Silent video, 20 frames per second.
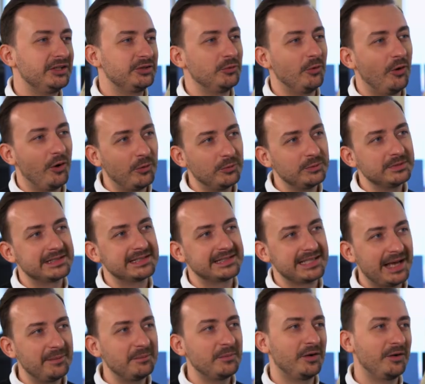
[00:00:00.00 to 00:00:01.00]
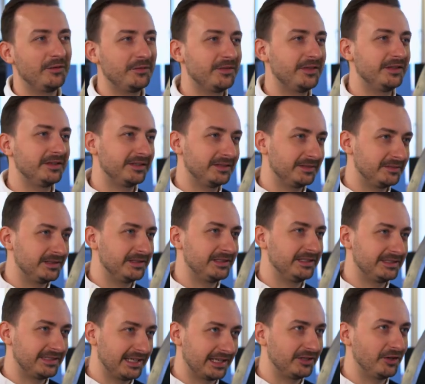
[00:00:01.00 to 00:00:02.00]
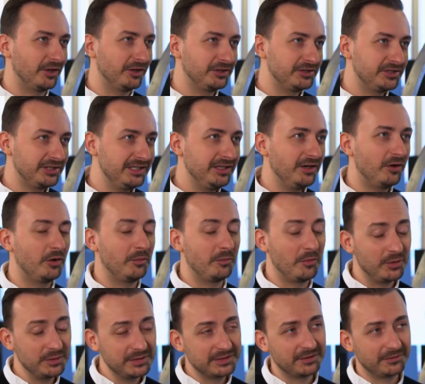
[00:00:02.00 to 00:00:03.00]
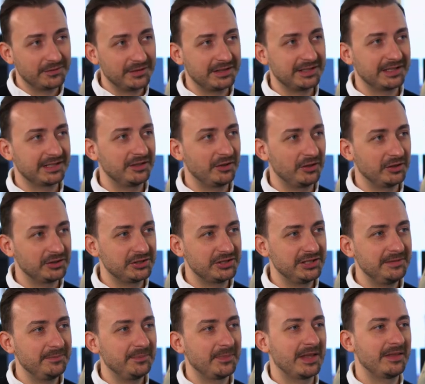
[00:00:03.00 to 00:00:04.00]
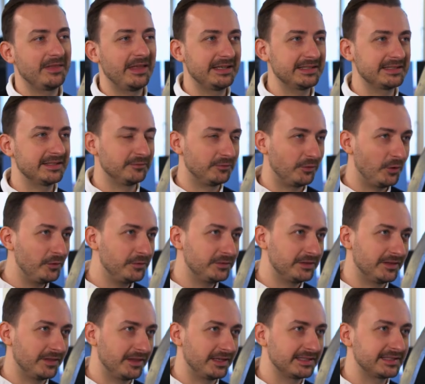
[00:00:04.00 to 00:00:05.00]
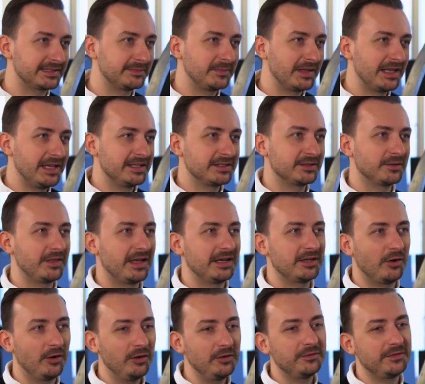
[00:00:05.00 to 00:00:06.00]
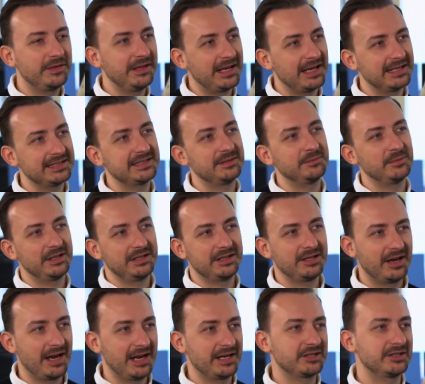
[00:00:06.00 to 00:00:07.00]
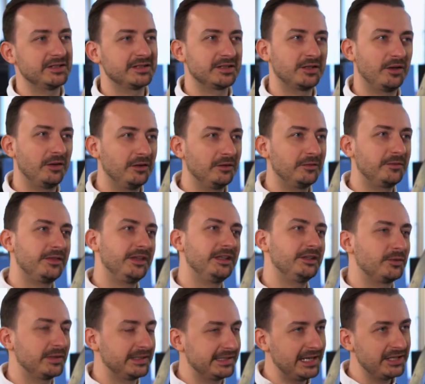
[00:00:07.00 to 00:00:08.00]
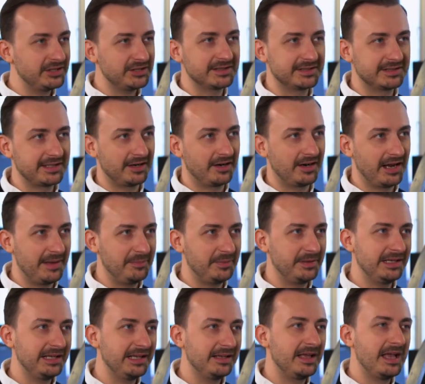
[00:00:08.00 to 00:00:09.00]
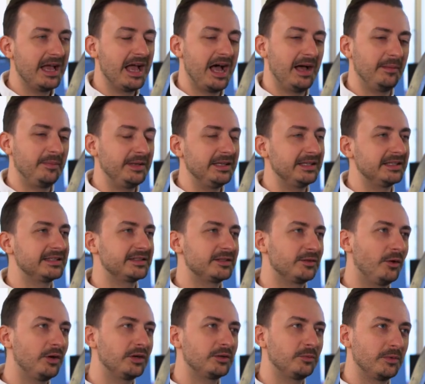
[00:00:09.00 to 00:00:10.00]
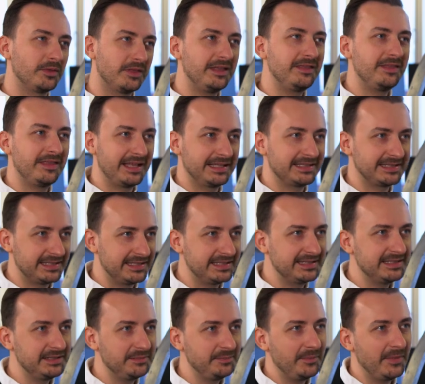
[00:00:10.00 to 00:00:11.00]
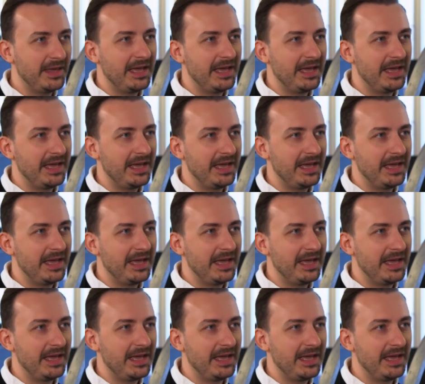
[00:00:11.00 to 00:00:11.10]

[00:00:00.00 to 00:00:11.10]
to own some of the technology or most of the technology that is involved in this, so that all of the customer interactions, all of the transactions that are happening are being stored within that system